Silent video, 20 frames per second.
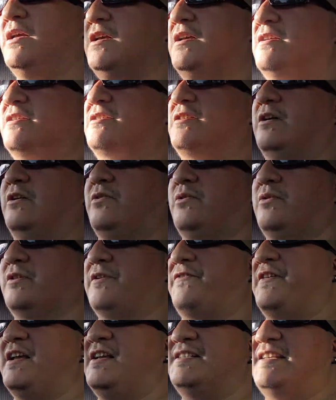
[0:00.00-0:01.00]
so the
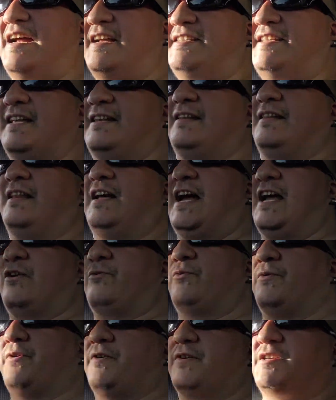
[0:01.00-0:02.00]
things that i didn't like
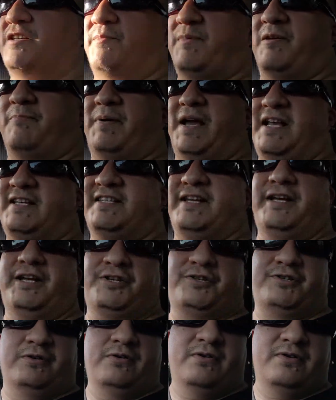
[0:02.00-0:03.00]
were some of the pacing
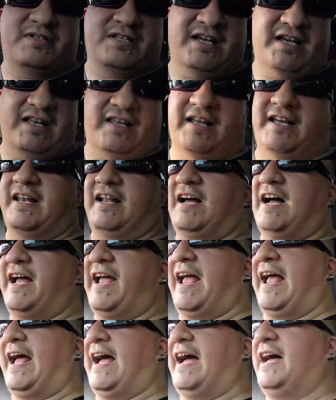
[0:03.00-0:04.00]
issues that, that i
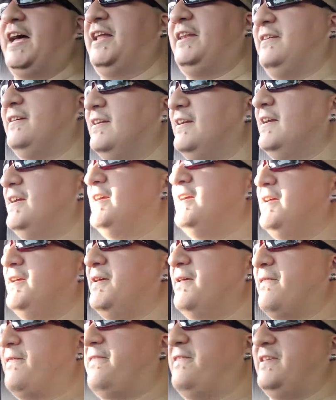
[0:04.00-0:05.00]
had
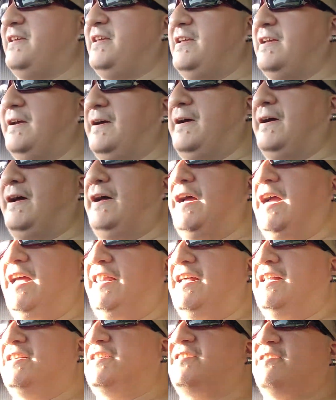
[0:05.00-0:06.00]
the uh,
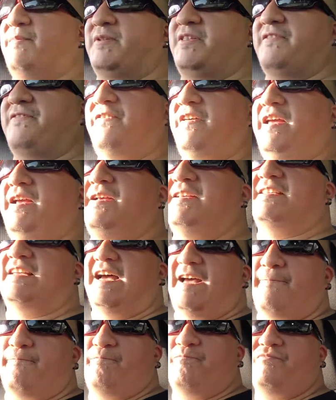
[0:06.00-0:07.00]
and then some of the things
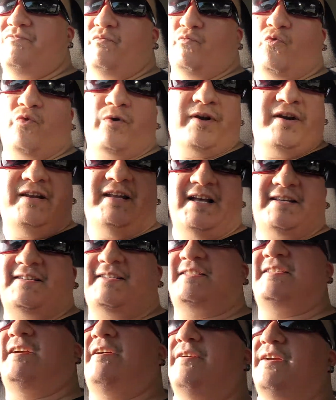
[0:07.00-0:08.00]
that weren't
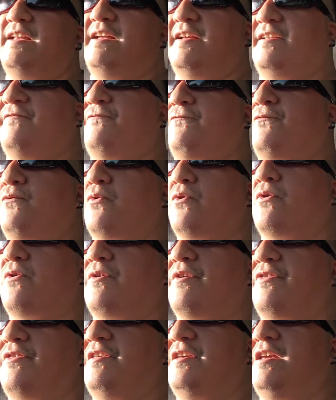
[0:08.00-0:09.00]
necessary
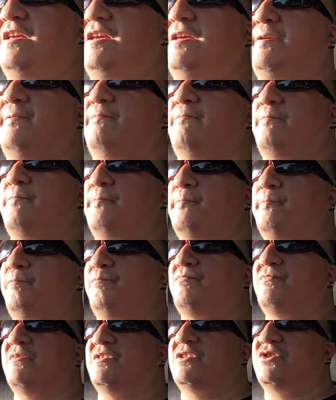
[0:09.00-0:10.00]
for the
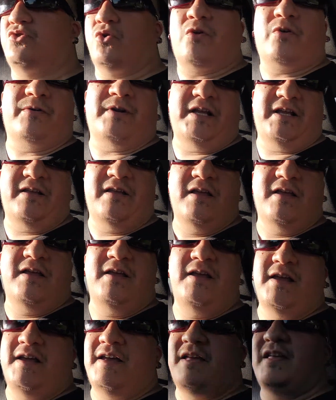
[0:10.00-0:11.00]
story.
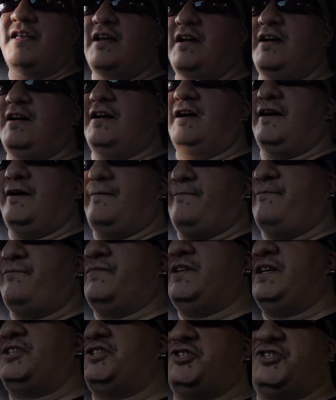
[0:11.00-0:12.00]
Um,
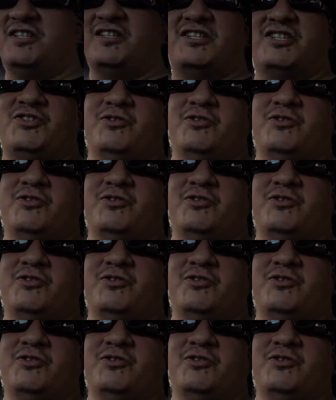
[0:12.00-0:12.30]
it just